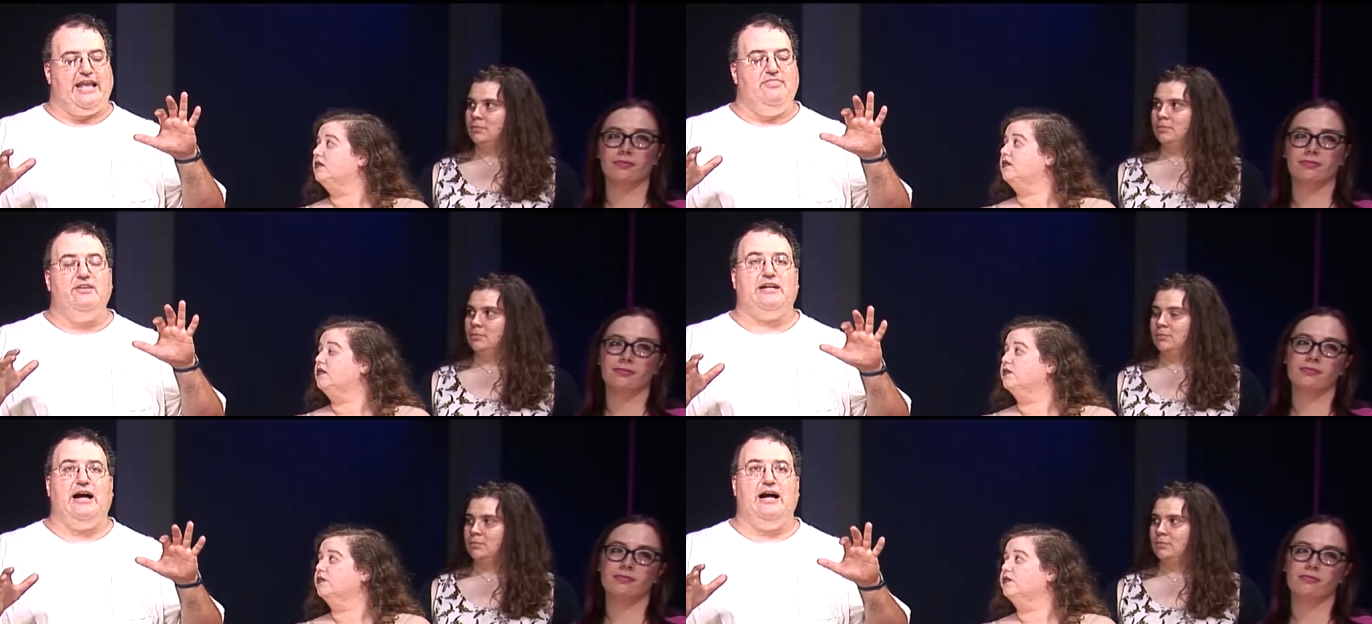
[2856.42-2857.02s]
Speaker 1: in
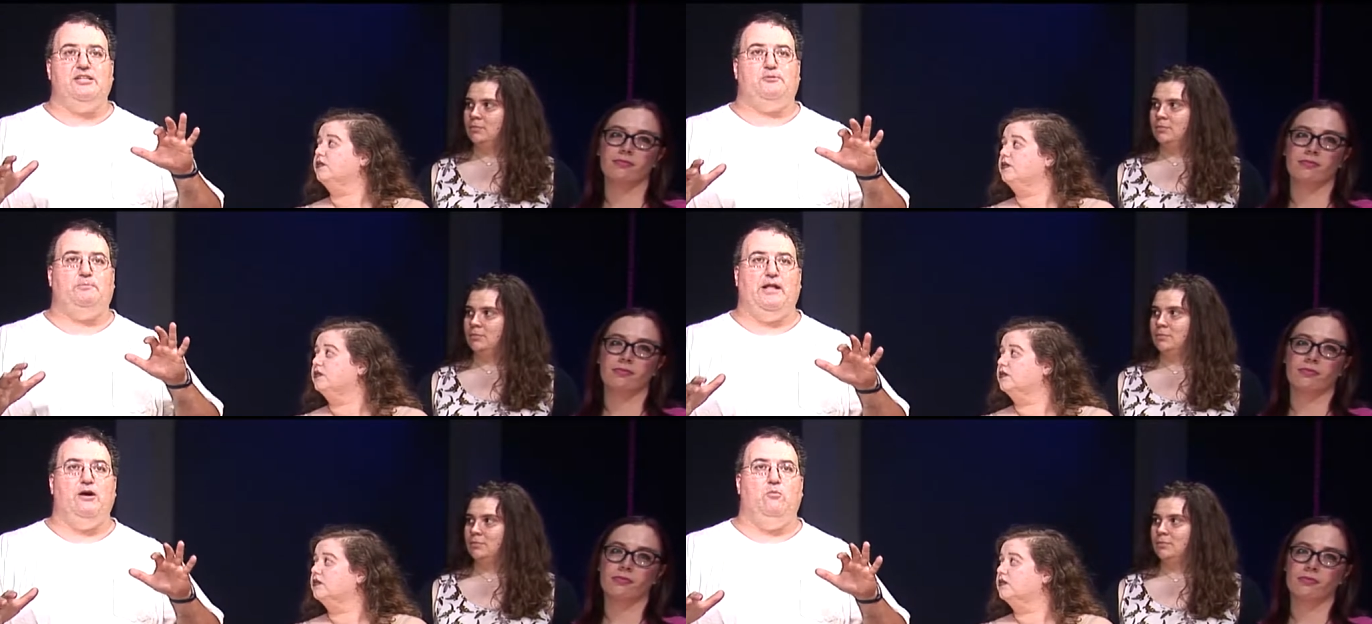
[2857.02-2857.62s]
the
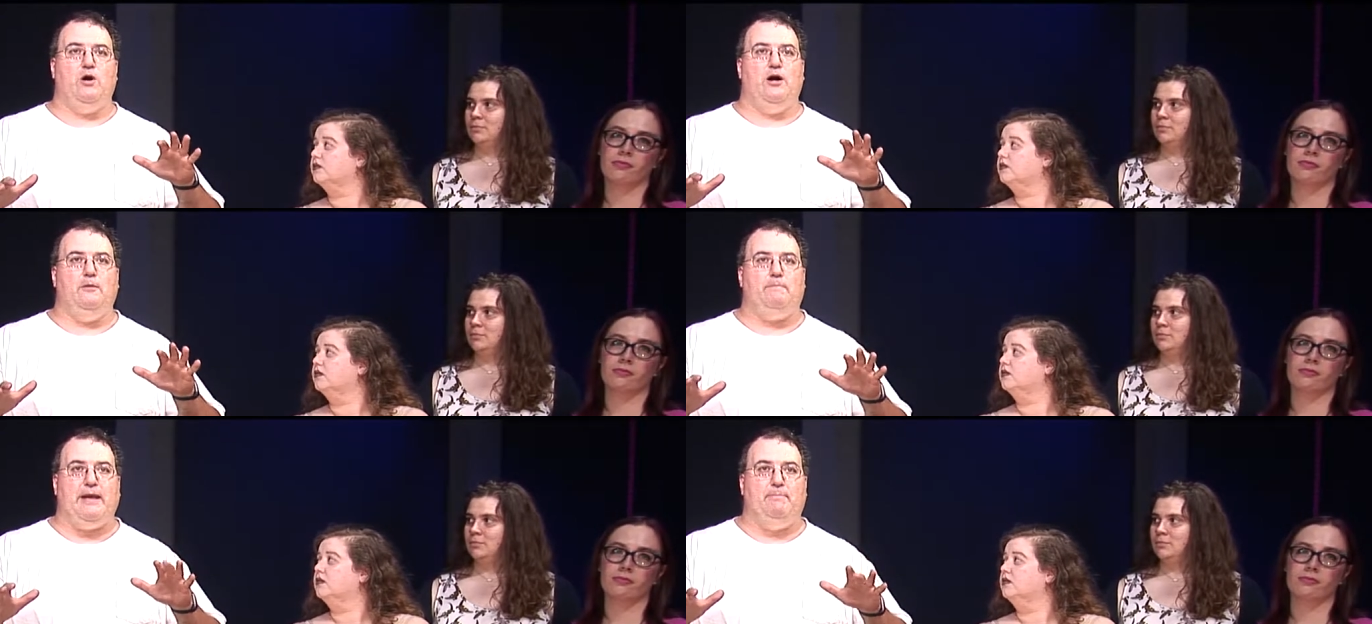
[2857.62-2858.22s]
cosplay
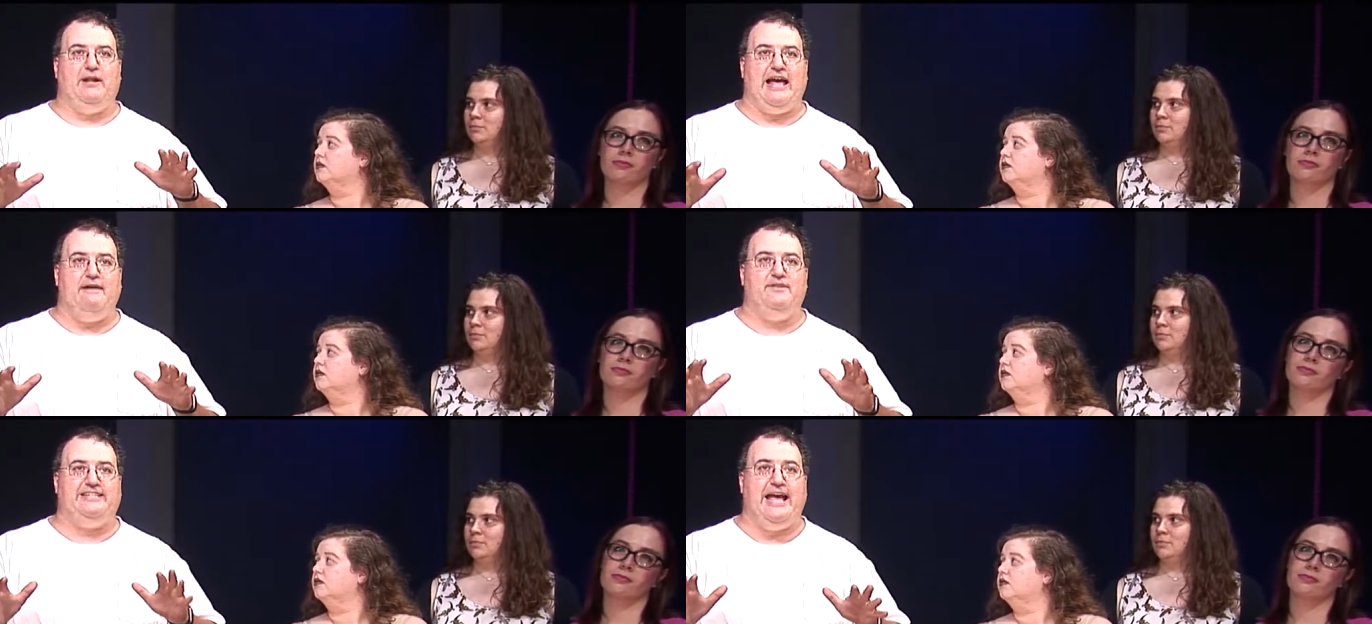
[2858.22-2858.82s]
world people
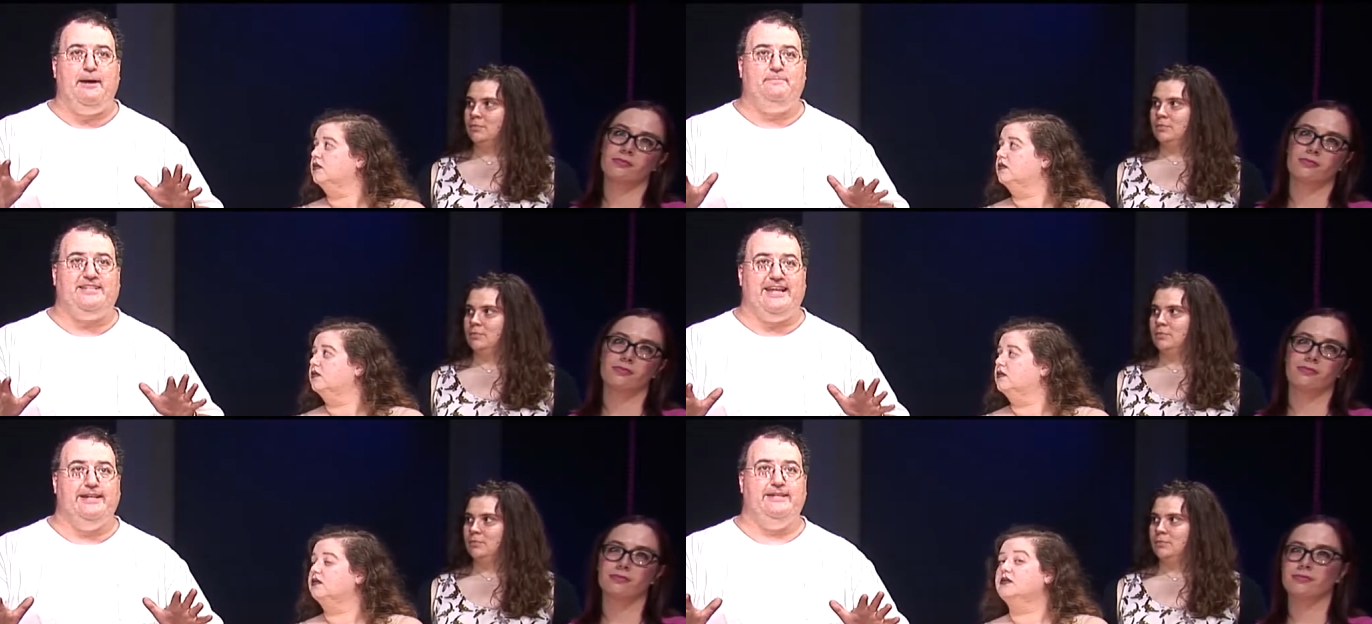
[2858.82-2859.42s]
have
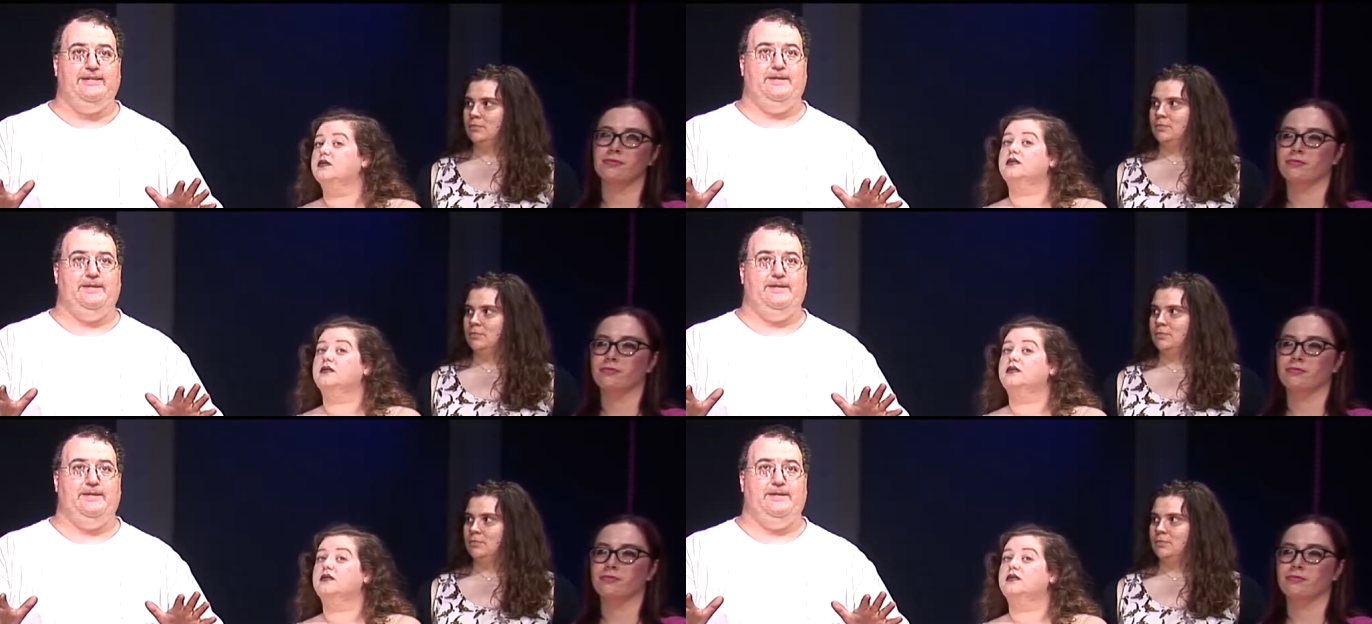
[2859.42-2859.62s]
attempted,